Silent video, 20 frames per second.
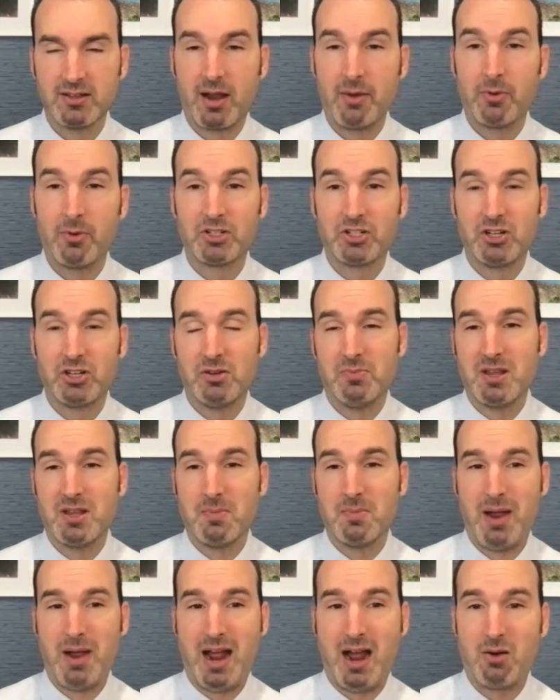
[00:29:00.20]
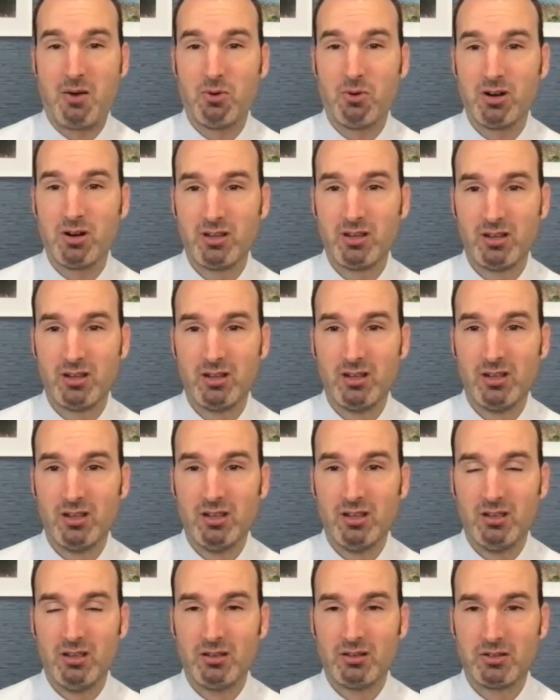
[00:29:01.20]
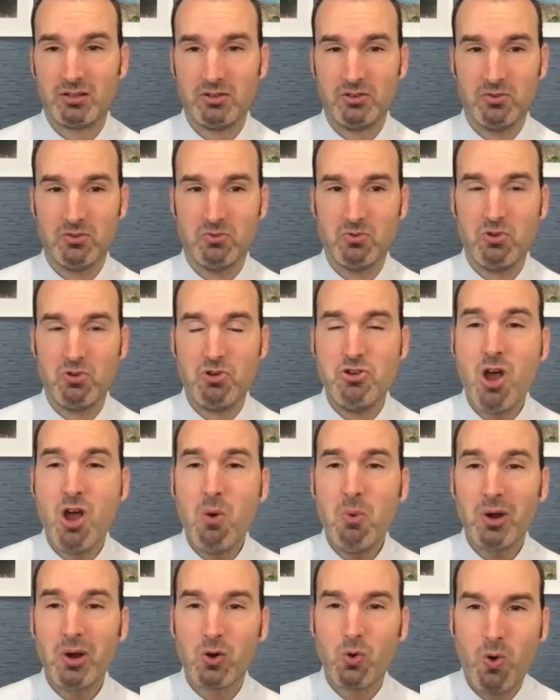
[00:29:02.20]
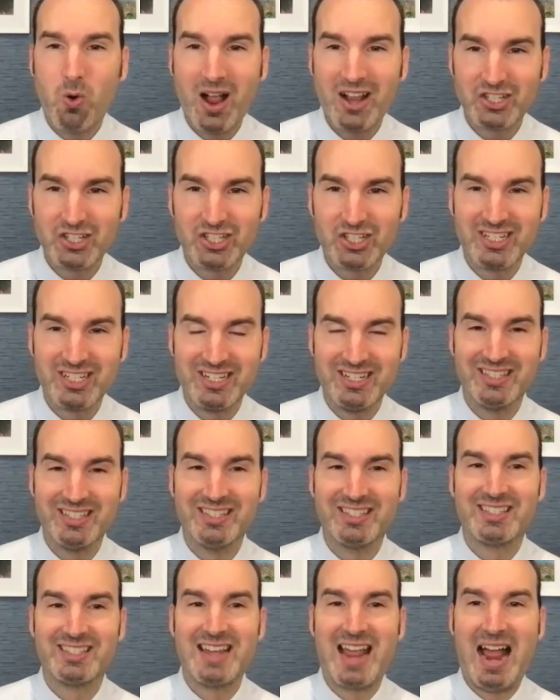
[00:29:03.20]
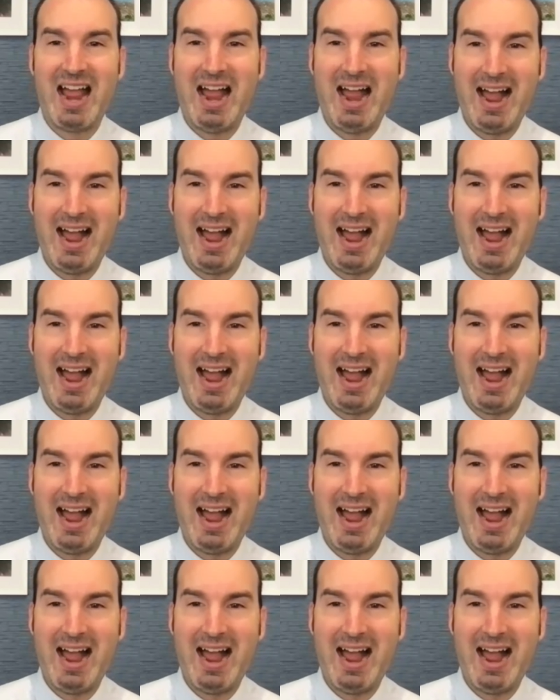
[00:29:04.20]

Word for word: I want you to be empowered to know what questions to